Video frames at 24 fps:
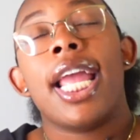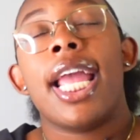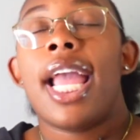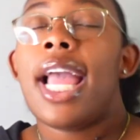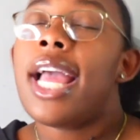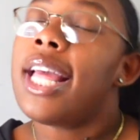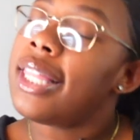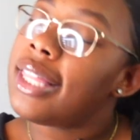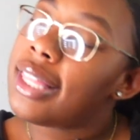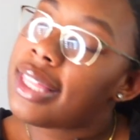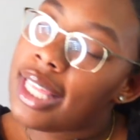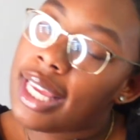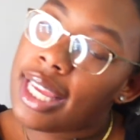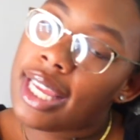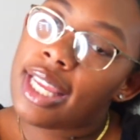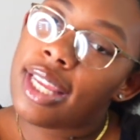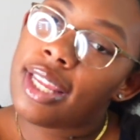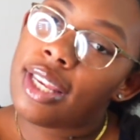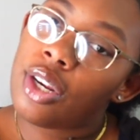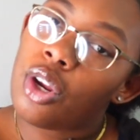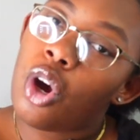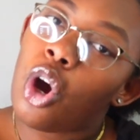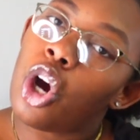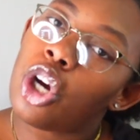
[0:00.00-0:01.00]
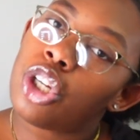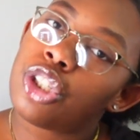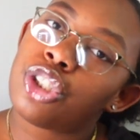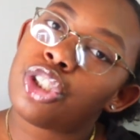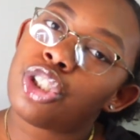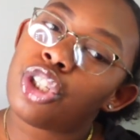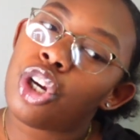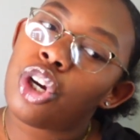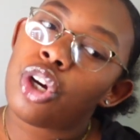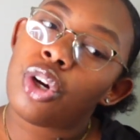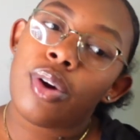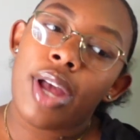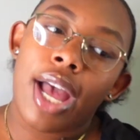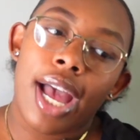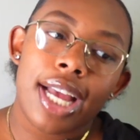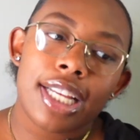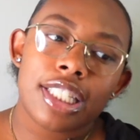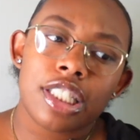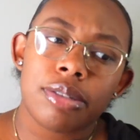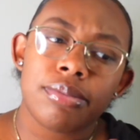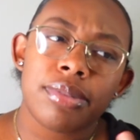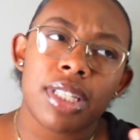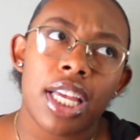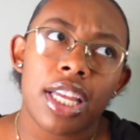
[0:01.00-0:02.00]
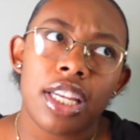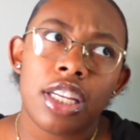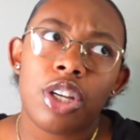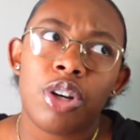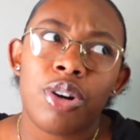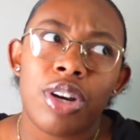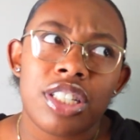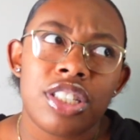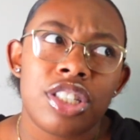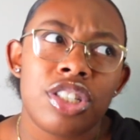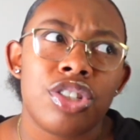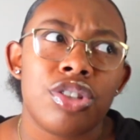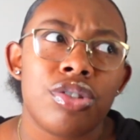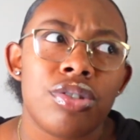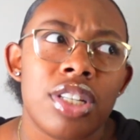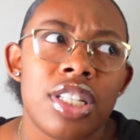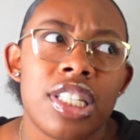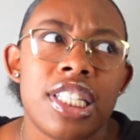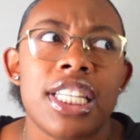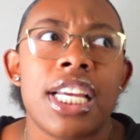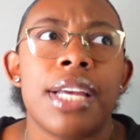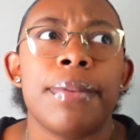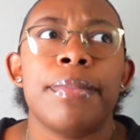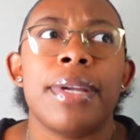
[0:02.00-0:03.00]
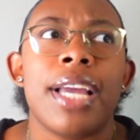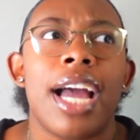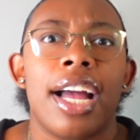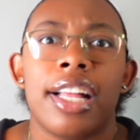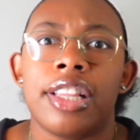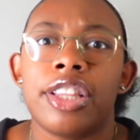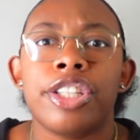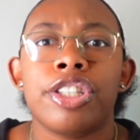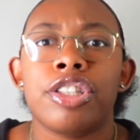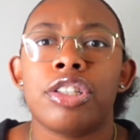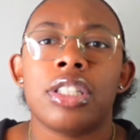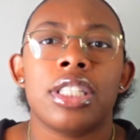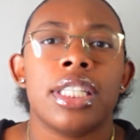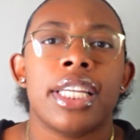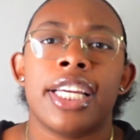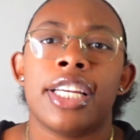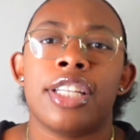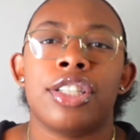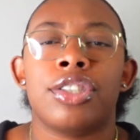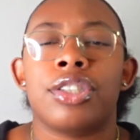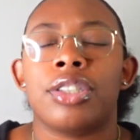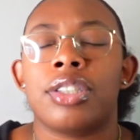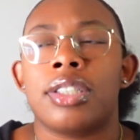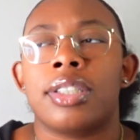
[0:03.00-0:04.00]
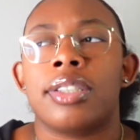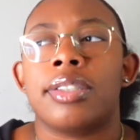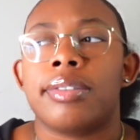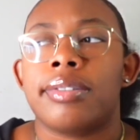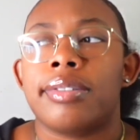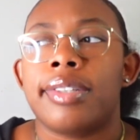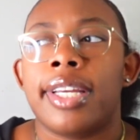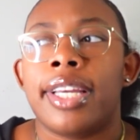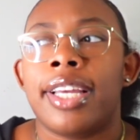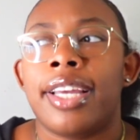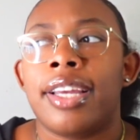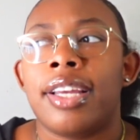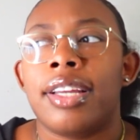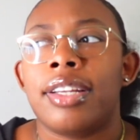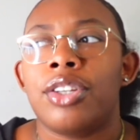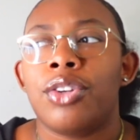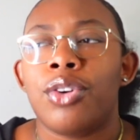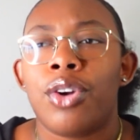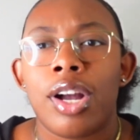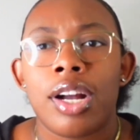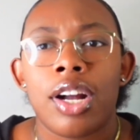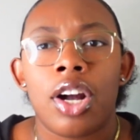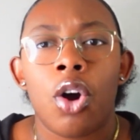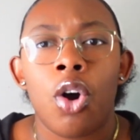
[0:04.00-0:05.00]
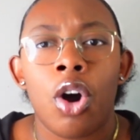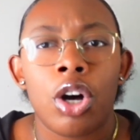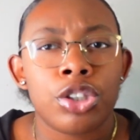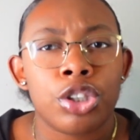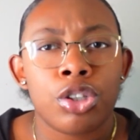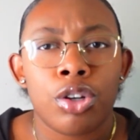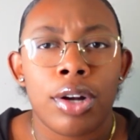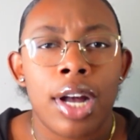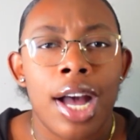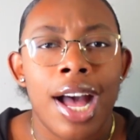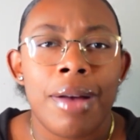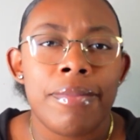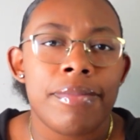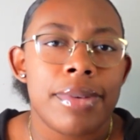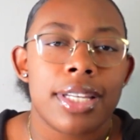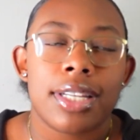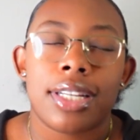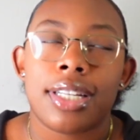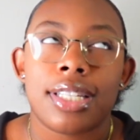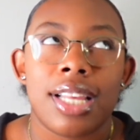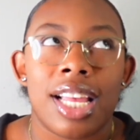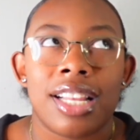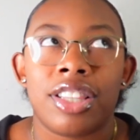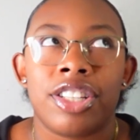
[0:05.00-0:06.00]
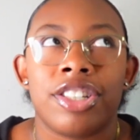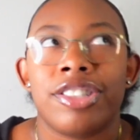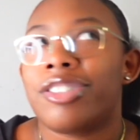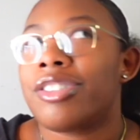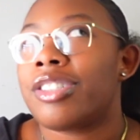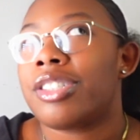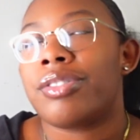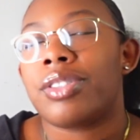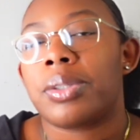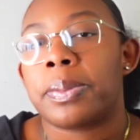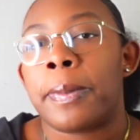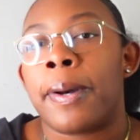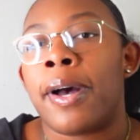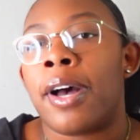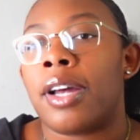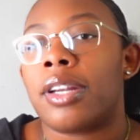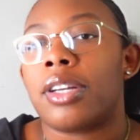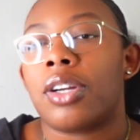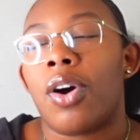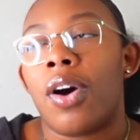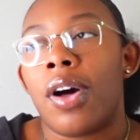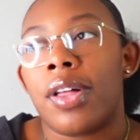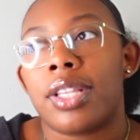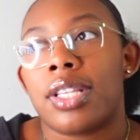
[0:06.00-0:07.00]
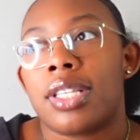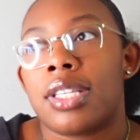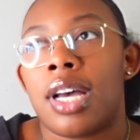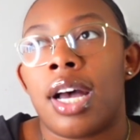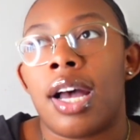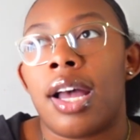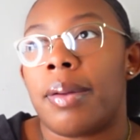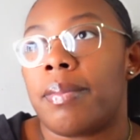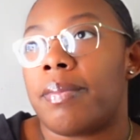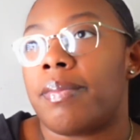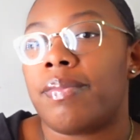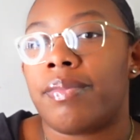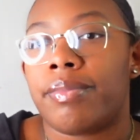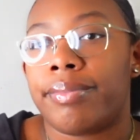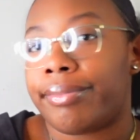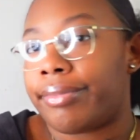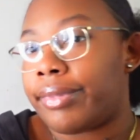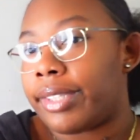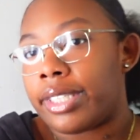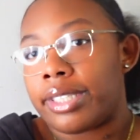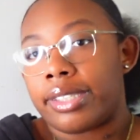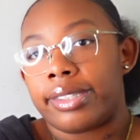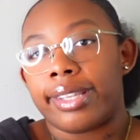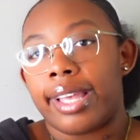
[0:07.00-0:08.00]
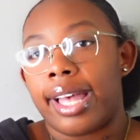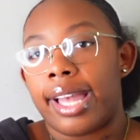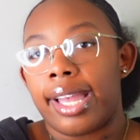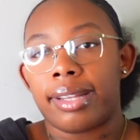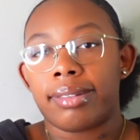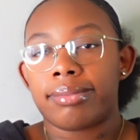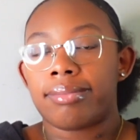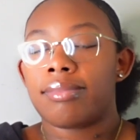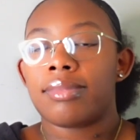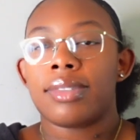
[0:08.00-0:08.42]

And then also ask me any questions. You could DM me. I literally answer. And you can also comment because I literally respond all the time. It's like,